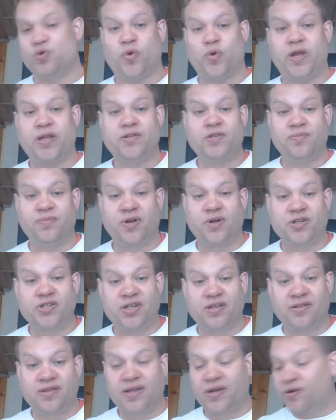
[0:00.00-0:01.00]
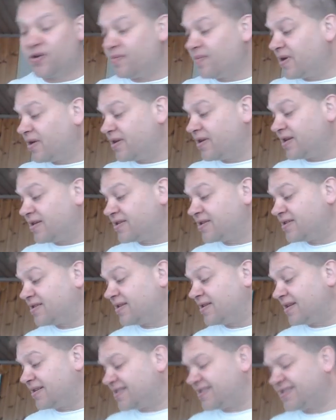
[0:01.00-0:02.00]
way too much in there about
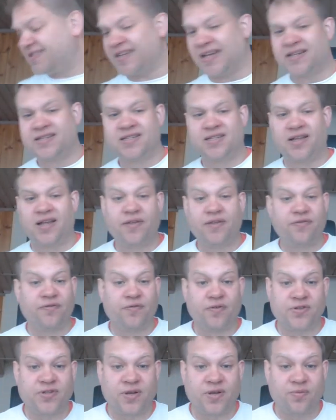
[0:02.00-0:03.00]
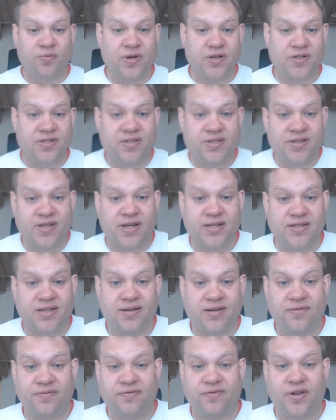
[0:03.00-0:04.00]
his sex life for some reason that I
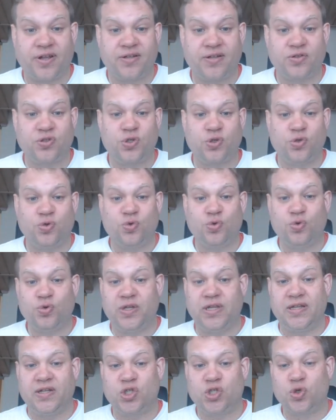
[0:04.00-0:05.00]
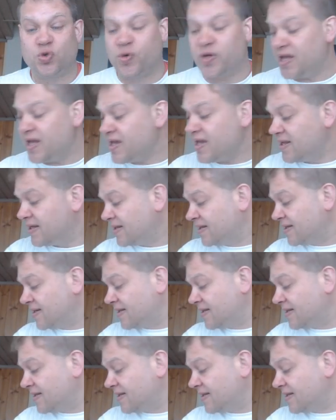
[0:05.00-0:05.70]
didn't find too intriguing.